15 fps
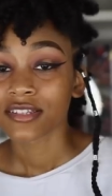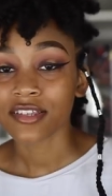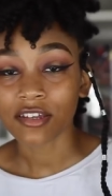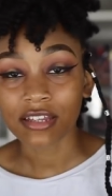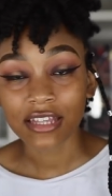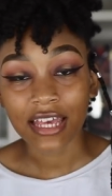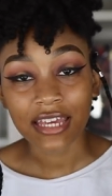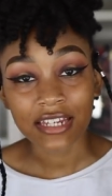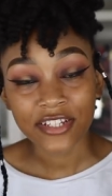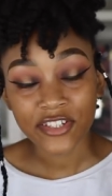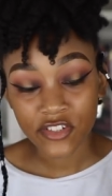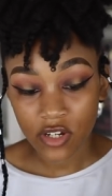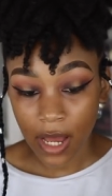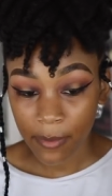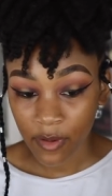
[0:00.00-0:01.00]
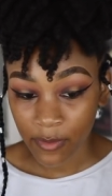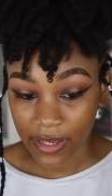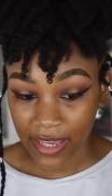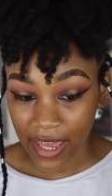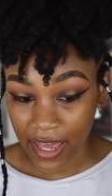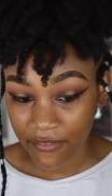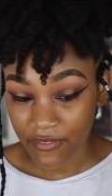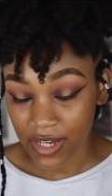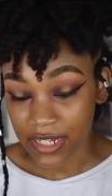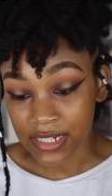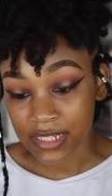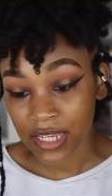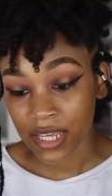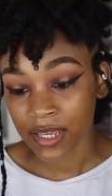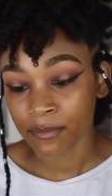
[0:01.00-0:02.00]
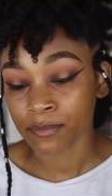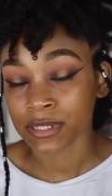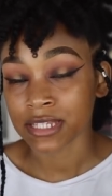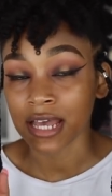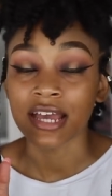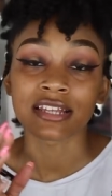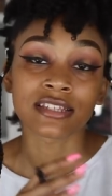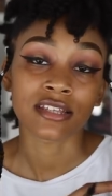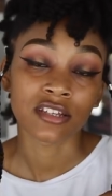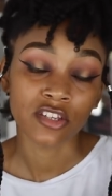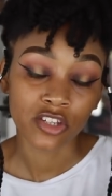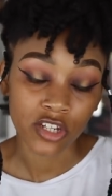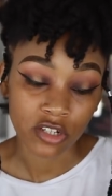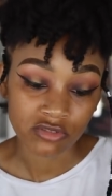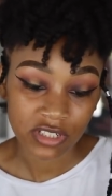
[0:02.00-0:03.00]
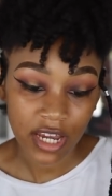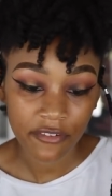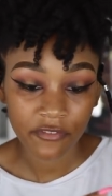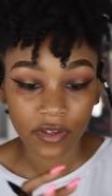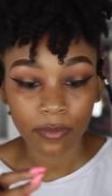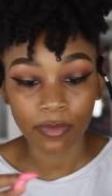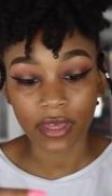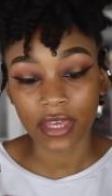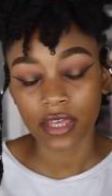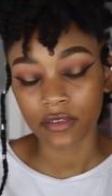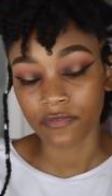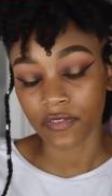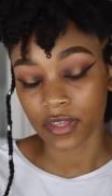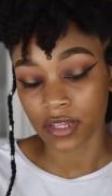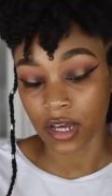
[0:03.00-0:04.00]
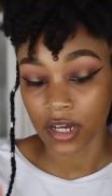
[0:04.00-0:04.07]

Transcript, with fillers: So the latest drama with Kat Von D, besides the, you know, Jeffree beef and the